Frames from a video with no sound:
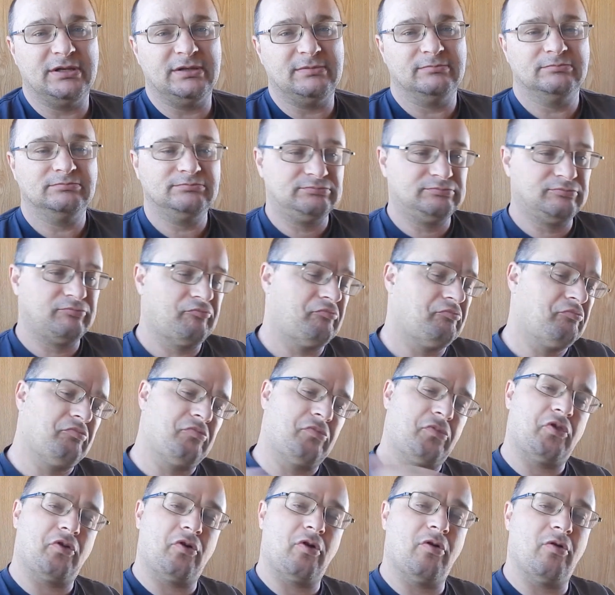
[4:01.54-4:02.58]
maybe someone
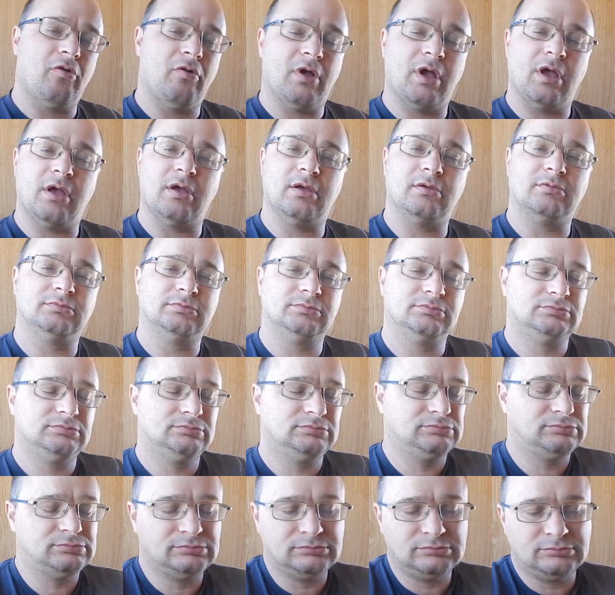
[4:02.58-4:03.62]
could
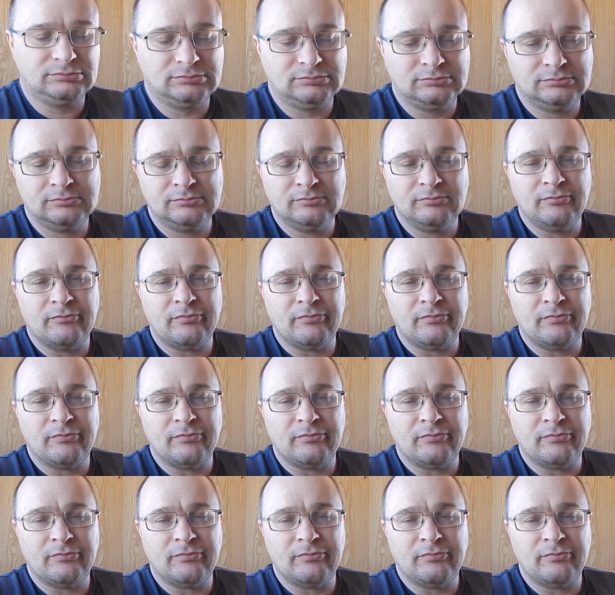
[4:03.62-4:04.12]
throw